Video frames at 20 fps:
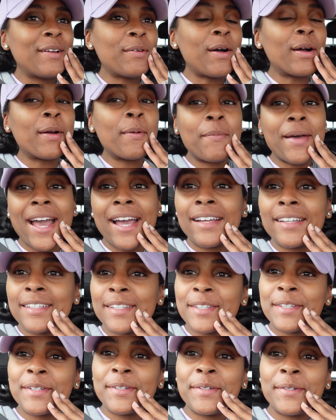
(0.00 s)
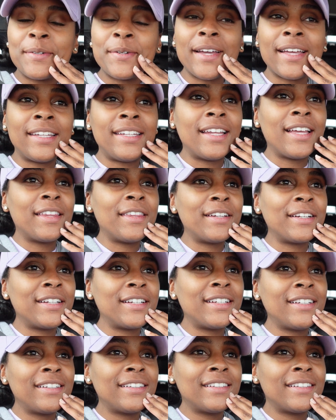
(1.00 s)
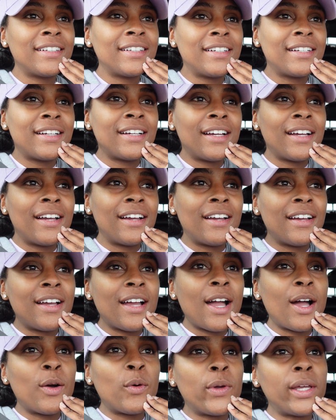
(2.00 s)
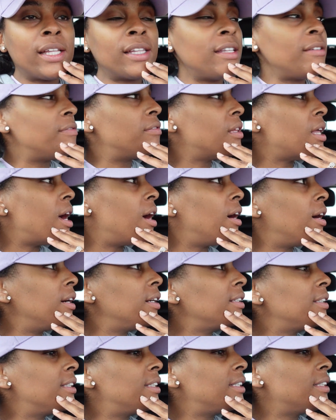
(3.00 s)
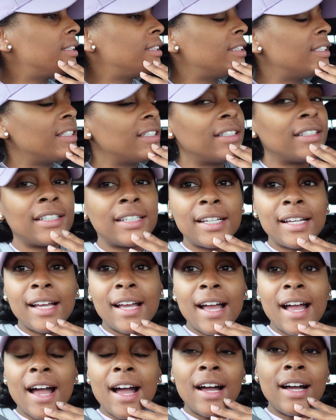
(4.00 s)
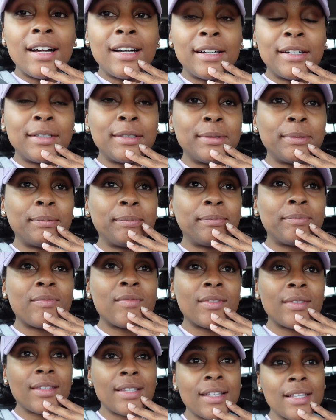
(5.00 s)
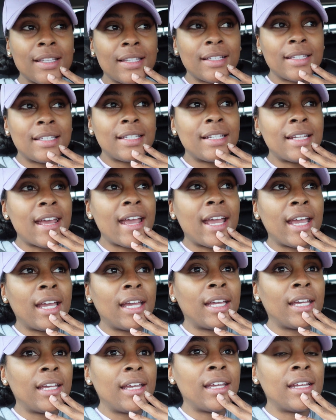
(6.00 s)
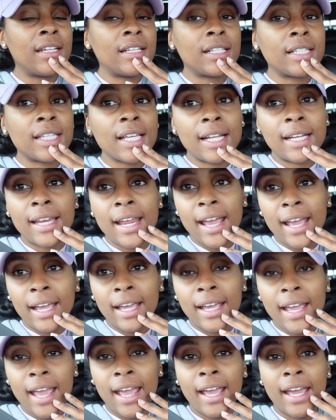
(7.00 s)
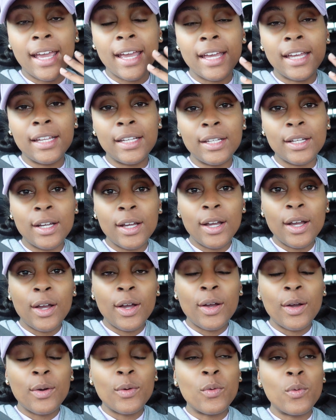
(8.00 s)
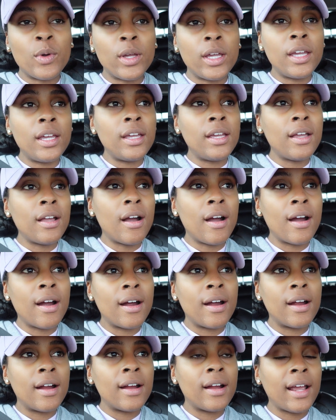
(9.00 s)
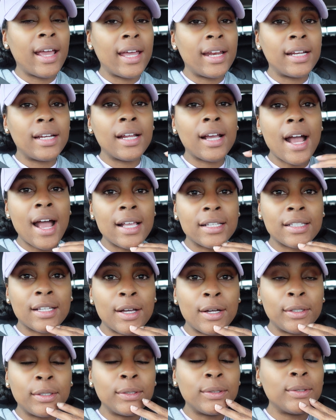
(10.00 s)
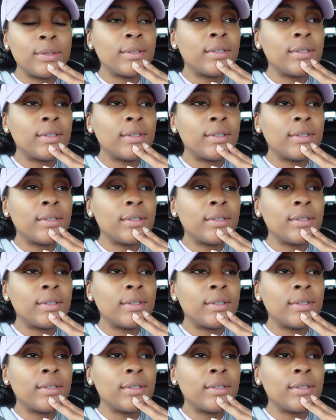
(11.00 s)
welcome back to another weekly vlog. Um, today it is Sunday and we are headed to Costco